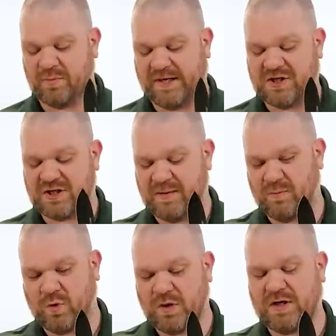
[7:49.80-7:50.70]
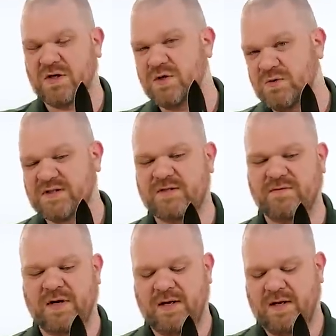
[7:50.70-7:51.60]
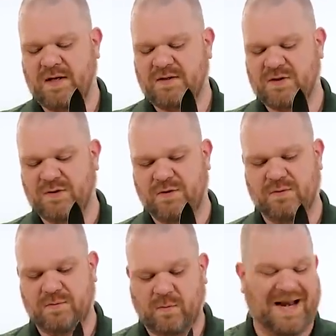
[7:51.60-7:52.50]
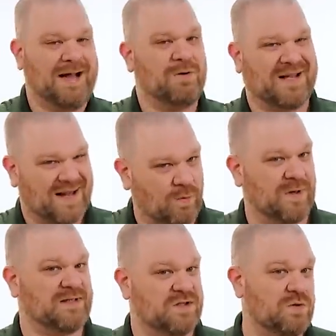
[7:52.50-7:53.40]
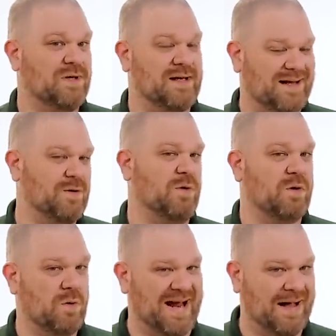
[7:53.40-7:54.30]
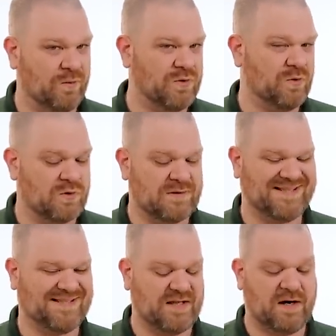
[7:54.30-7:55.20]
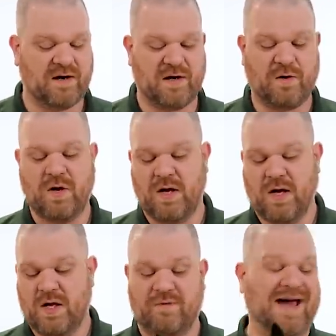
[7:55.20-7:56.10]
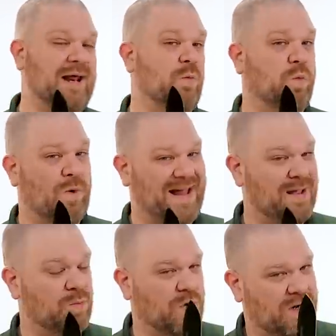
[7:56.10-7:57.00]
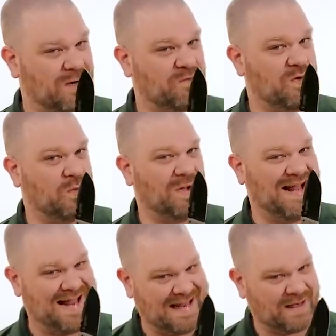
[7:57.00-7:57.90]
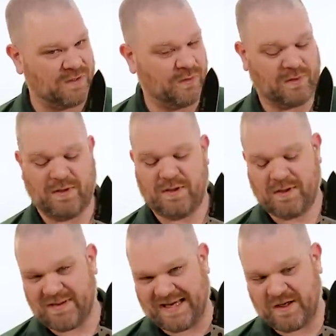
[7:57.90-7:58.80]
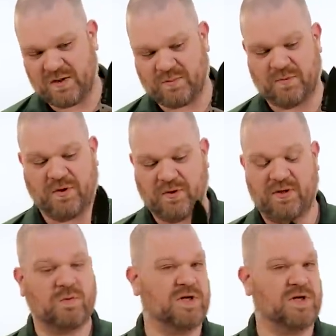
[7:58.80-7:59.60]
a blade shape more conducive to what I would kind of want to do in a quote-unquote outdoors scenario. You've got a way more comfortable handle than the Proponent,